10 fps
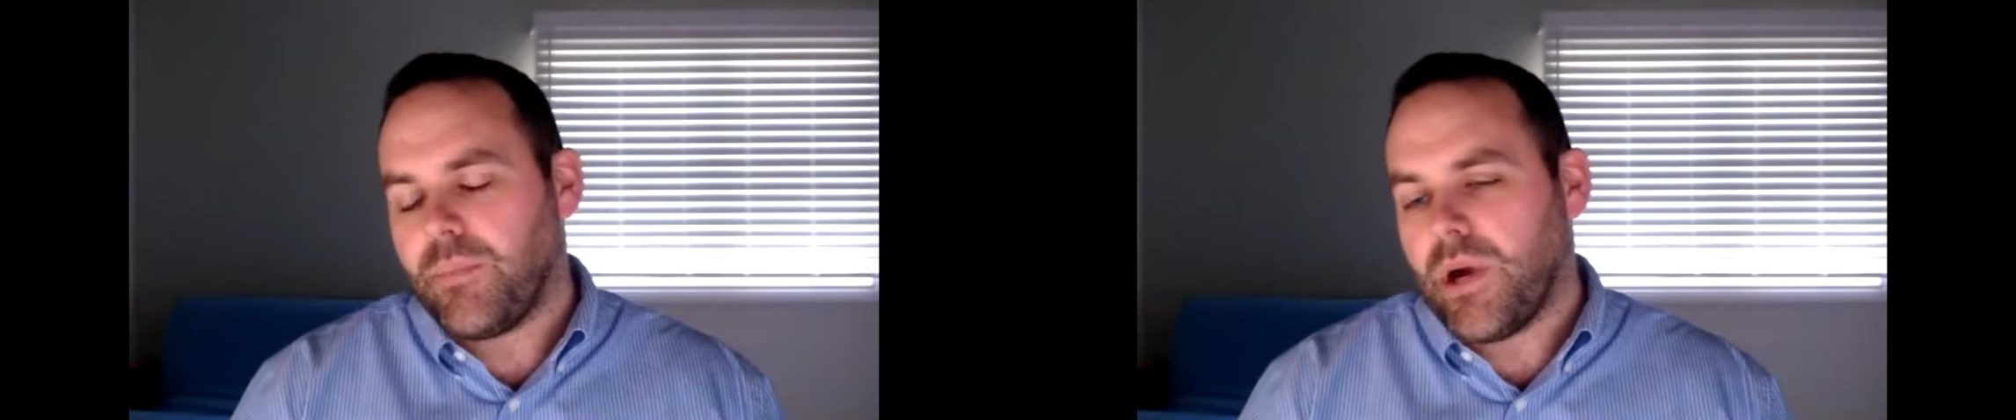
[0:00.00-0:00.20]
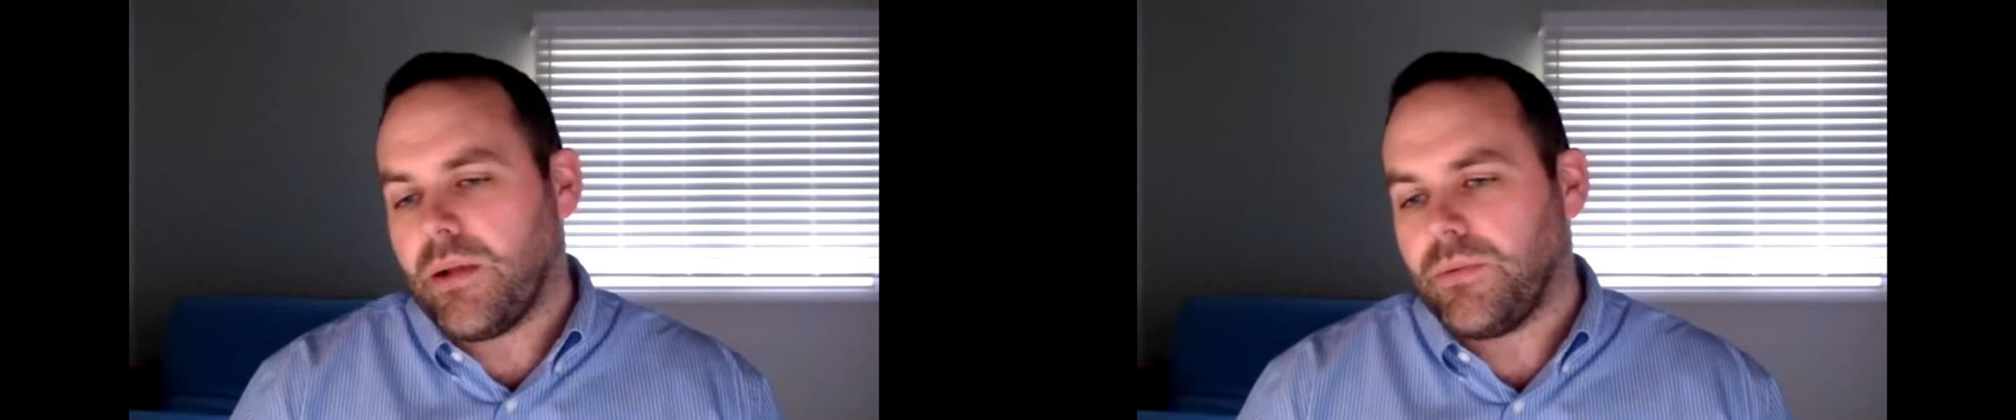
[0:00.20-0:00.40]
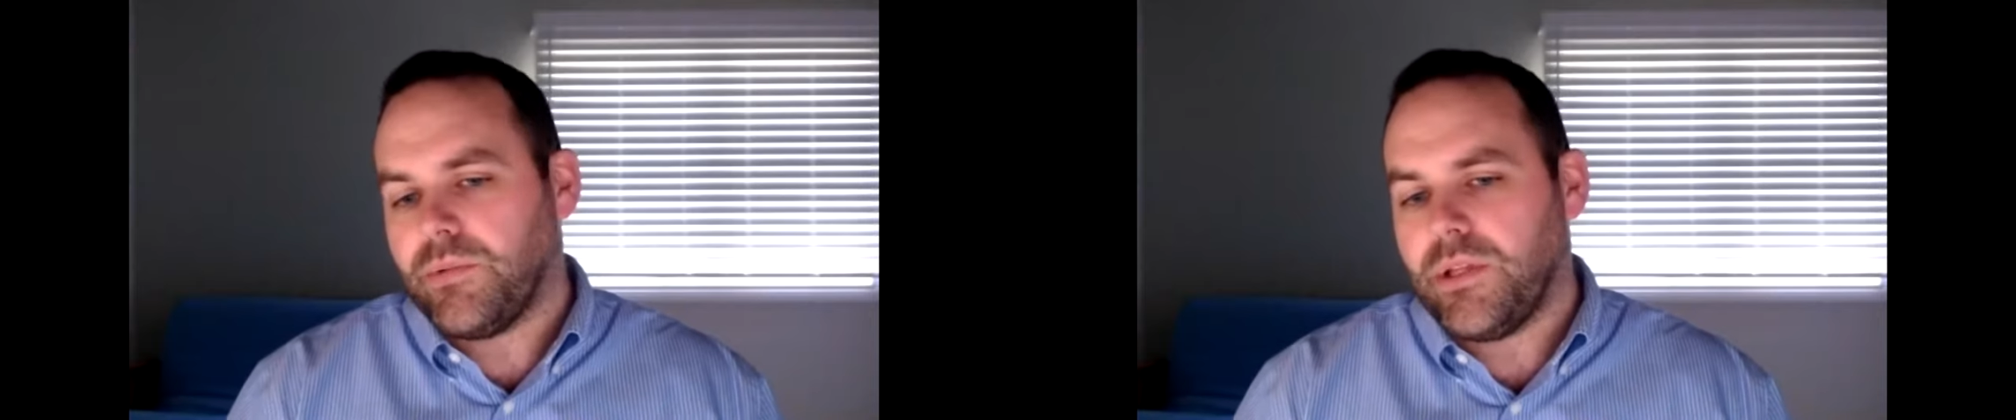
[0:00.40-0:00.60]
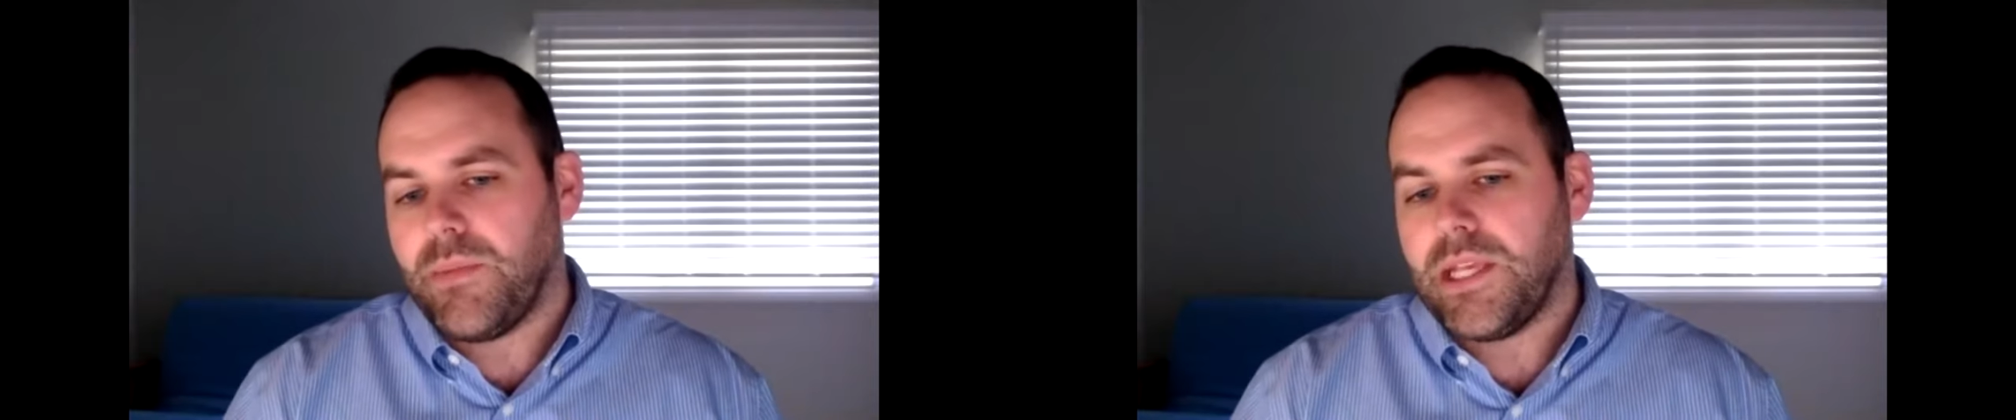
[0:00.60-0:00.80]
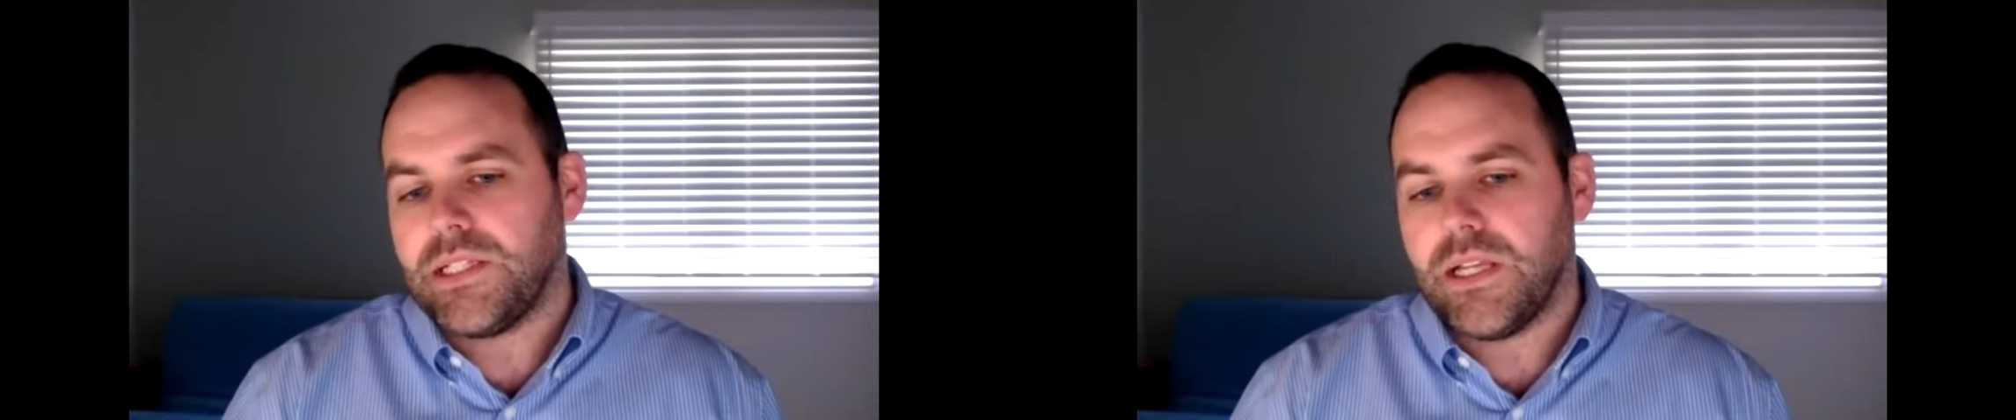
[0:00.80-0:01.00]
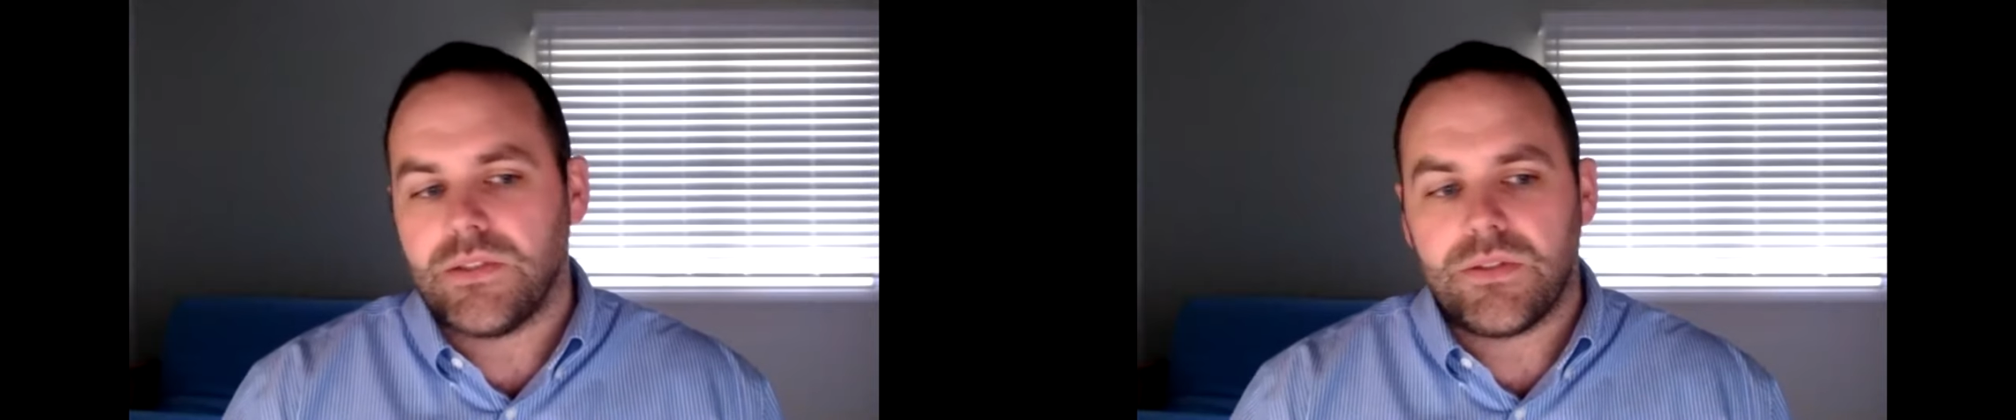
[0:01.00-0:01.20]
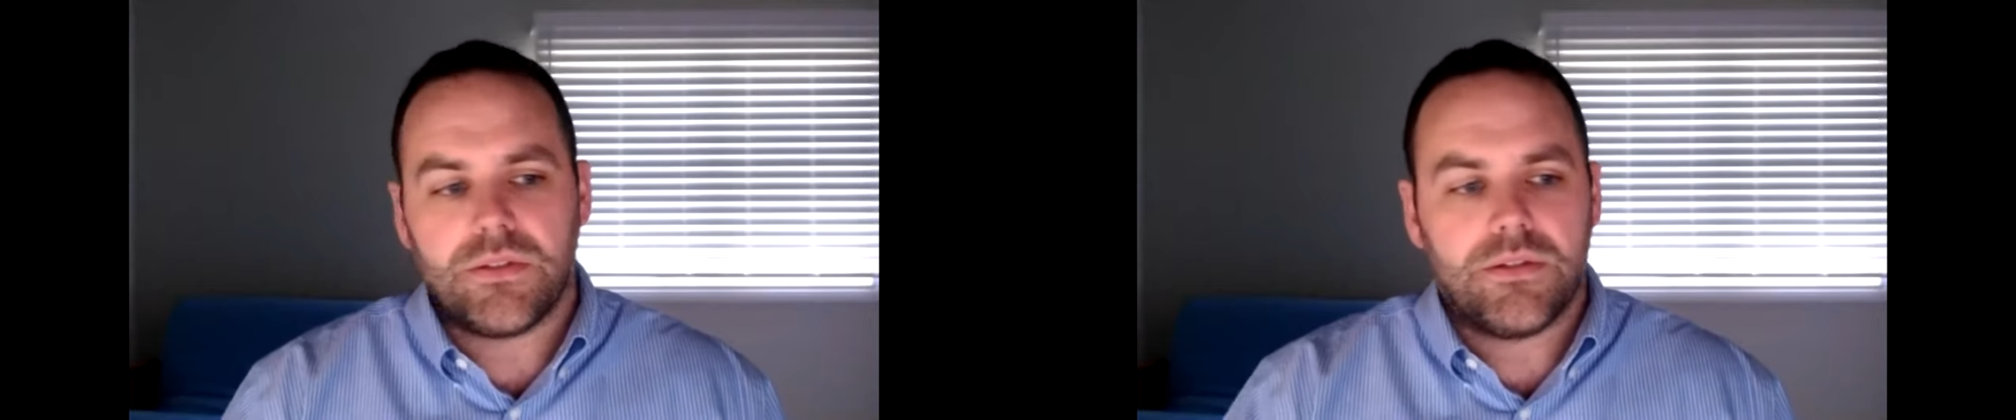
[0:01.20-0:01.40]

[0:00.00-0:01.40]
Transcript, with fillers: probably it makes sense.